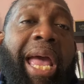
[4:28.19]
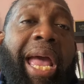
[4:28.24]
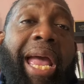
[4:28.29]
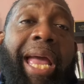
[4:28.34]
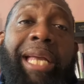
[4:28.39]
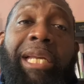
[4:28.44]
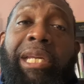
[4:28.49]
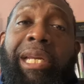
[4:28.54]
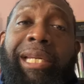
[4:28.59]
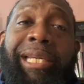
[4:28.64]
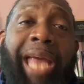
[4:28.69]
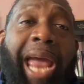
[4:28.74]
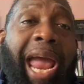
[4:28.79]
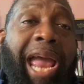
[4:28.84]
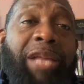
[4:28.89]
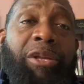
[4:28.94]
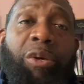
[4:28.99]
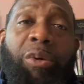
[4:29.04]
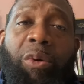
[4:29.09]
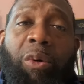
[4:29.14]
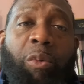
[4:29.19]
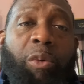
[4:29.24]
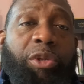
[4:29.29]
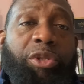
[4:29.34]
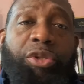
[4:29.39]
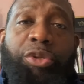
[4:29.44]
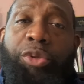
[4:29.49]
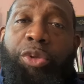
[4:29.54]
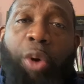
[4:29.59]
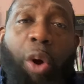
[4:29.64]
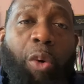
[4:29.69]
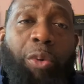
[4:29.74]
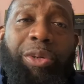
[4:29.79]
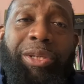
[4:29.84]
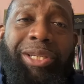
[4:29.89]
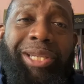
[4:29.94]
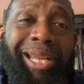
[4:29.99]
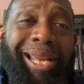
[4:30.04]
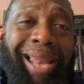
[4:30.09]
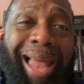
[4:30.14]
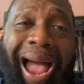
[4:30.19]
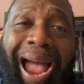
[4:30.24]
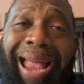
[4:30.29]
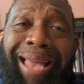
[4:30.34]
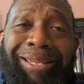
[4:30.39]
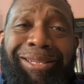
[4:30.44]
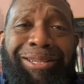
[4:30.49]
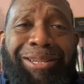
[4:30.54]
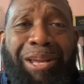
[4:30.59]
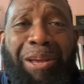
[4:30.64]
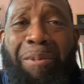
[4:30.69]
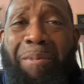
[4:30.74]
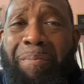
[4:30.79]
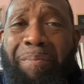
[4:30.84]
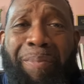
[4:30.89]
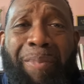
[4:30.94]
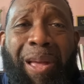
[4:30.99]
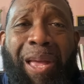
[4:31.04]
And Daniel was thrown into the lion's den